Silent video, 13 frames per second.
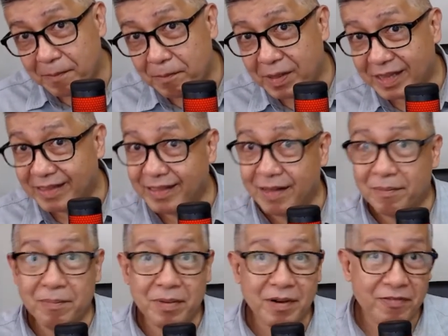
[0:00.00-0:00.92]
But
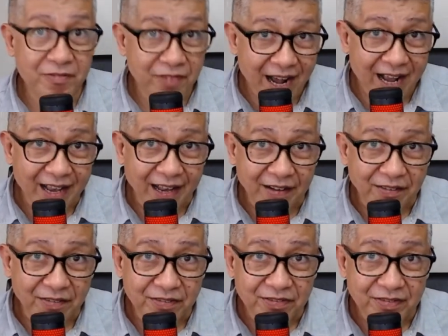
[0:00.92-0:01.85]
number
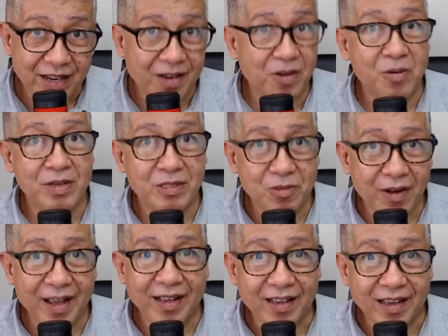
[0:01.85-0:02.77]
five, the lowest
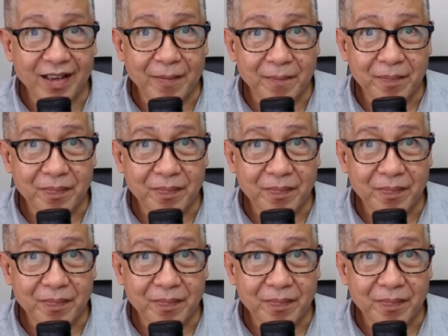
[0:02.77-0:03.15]
ranking,